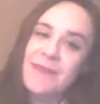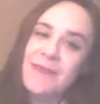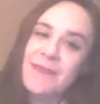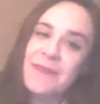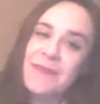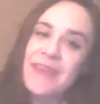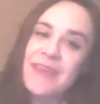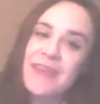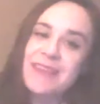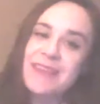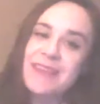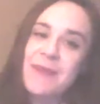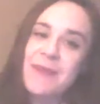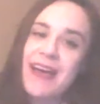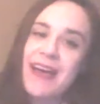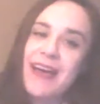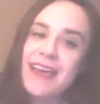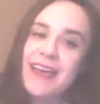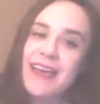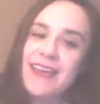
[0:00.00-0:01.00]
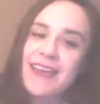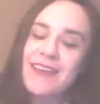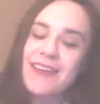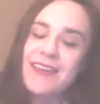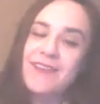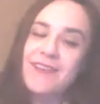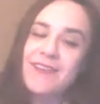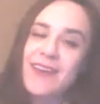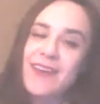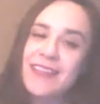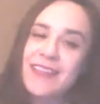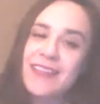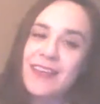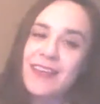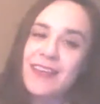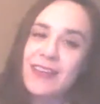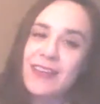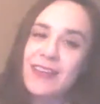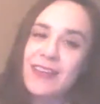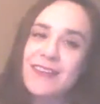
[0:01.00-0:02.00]
that's my
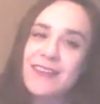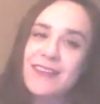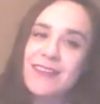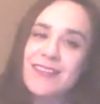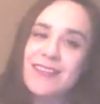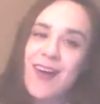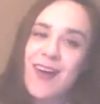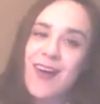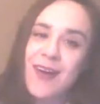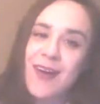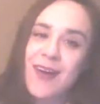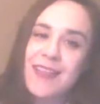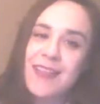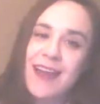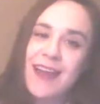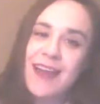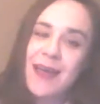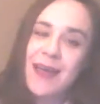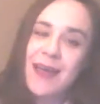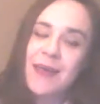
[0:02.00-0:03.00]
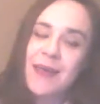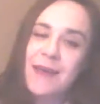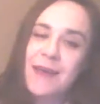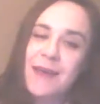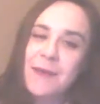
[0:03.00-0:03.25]
fun little song that I